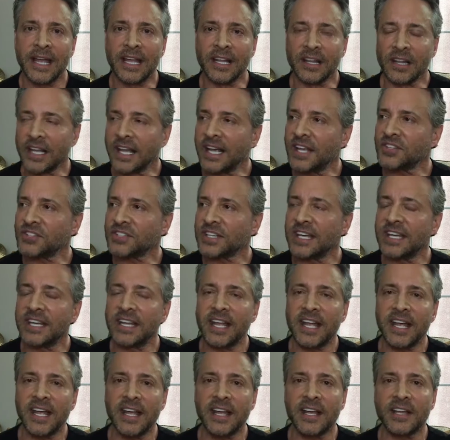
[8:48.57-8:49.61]
unless
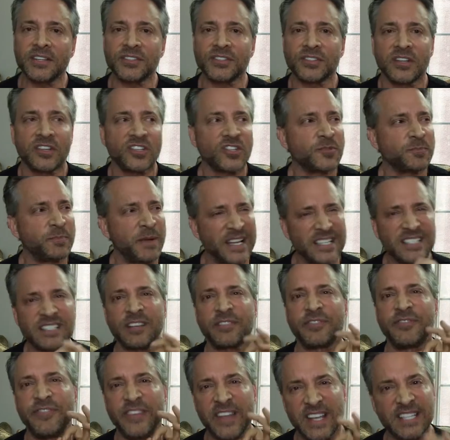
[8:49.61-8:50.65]
it has
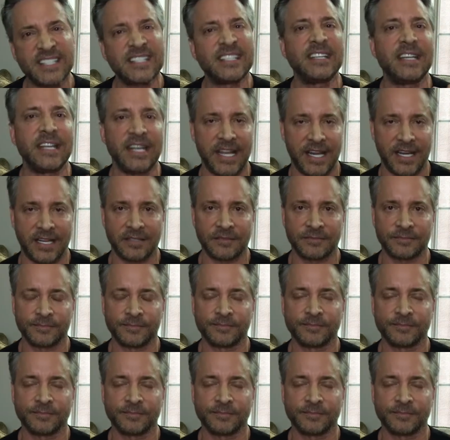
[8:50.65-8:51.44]
specificity,